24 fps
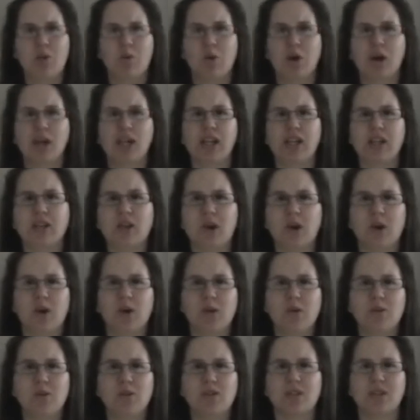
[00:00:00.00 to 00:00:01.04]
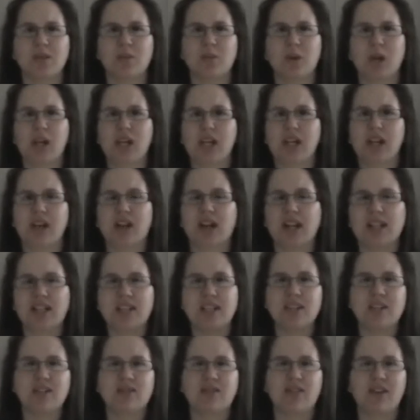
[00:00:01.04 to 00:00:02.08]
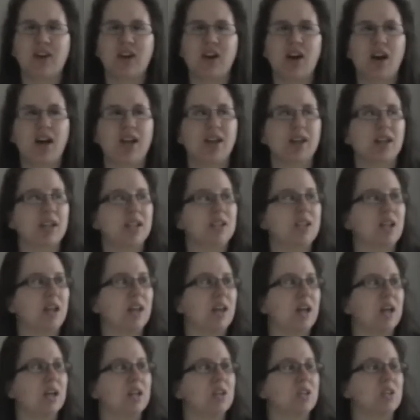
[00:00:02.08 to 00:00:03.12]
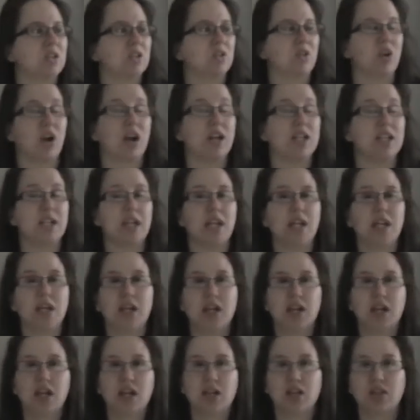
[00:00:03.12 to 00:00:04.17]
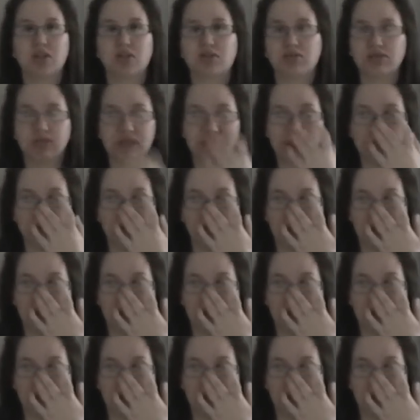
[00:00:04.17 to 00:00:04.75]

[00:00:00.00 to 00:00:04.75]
what he knows and what he can identify and things like that. It's just crazy. It's really